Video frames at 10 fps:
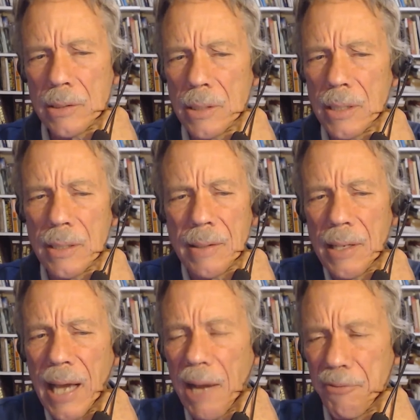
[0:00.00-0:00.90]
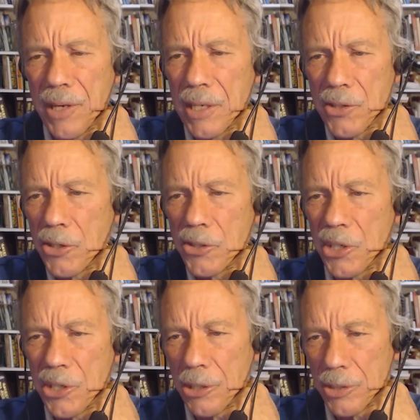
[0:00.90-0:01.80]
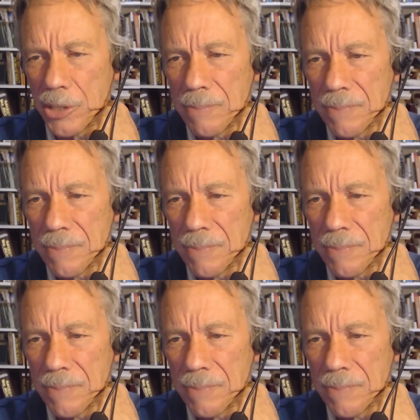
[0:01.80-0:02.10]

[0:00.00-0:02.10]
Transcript: in Africa, it took 6 years.